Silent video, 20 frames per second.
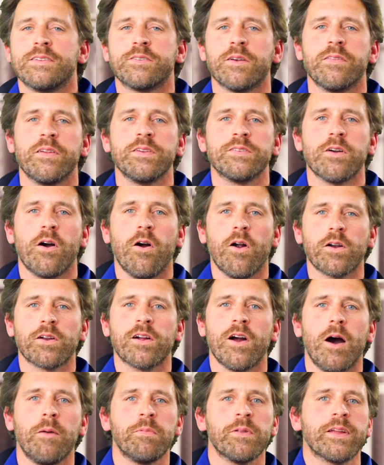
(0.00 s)
So these are
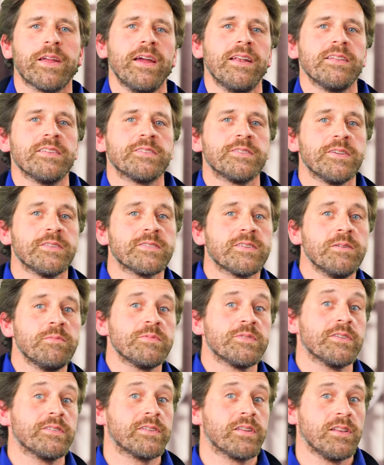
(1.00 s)
complicated
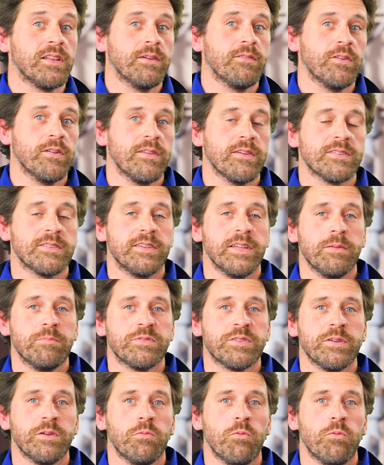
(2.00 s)
systems that deliver this deep sea